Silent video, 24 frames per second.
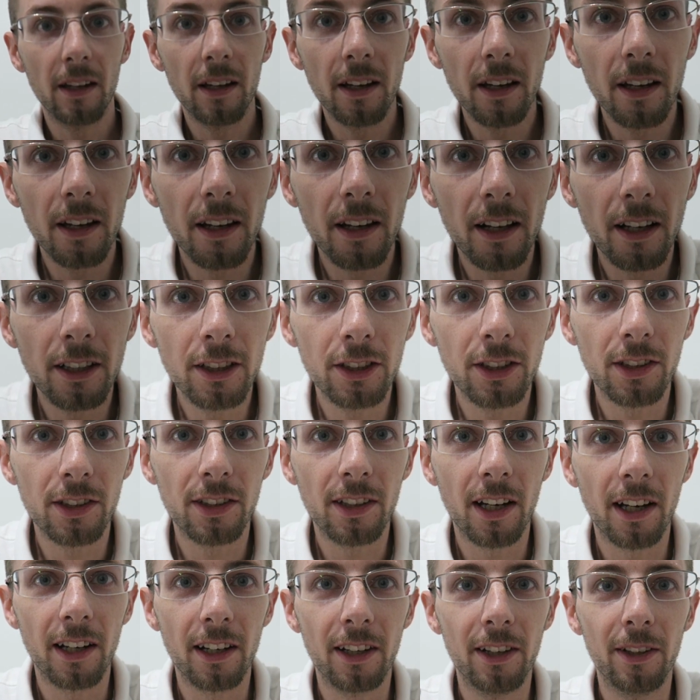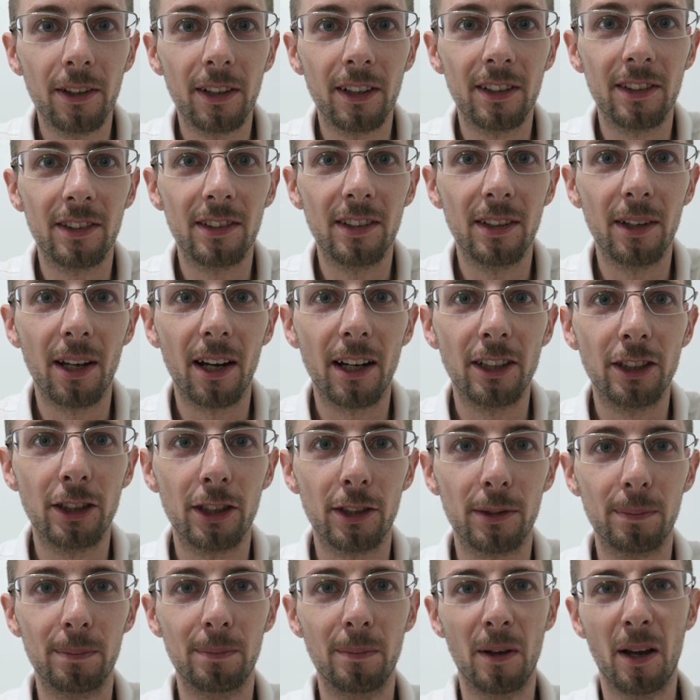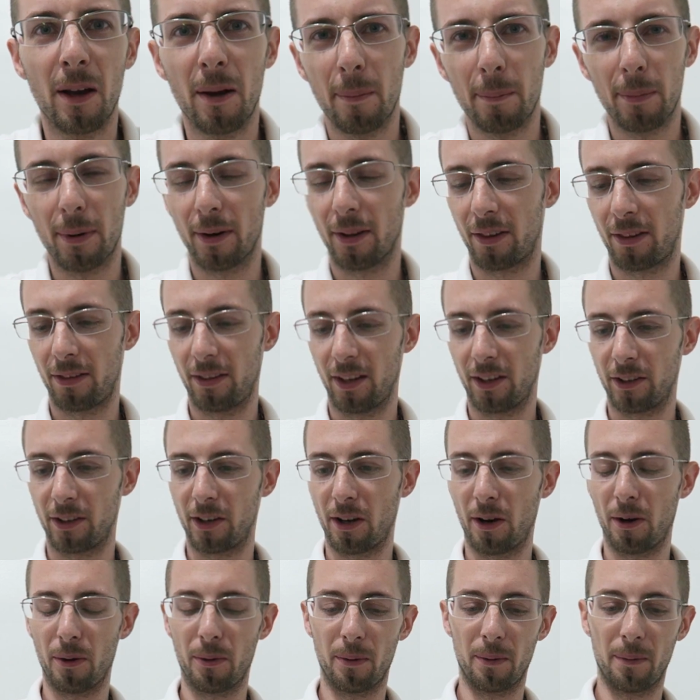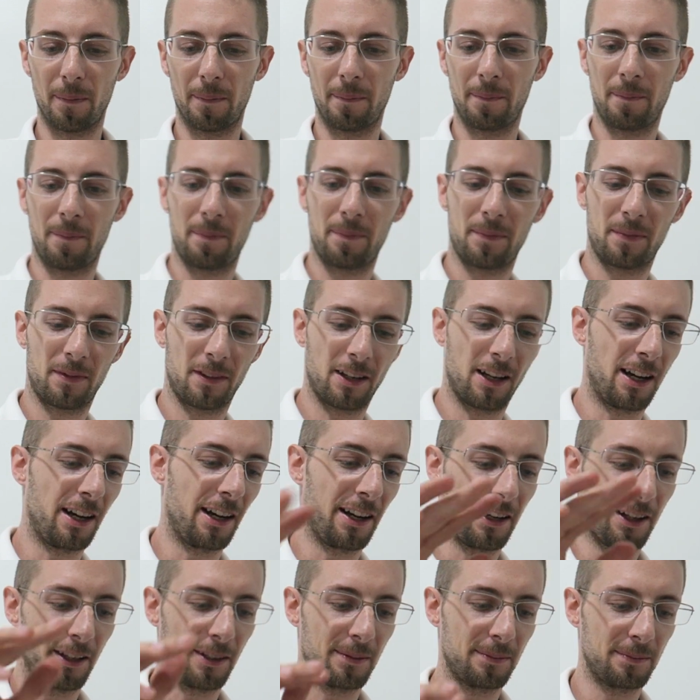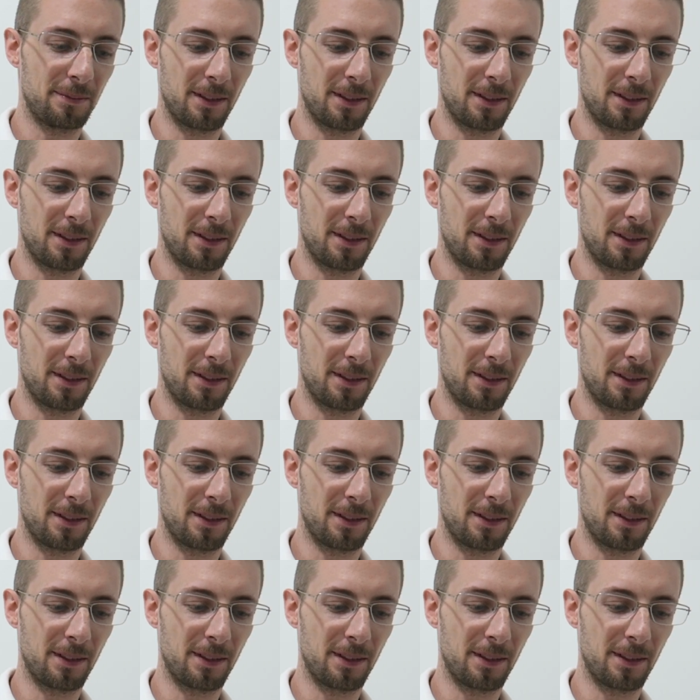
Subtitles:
And I just kind of, you can see I just put a thin coat on it.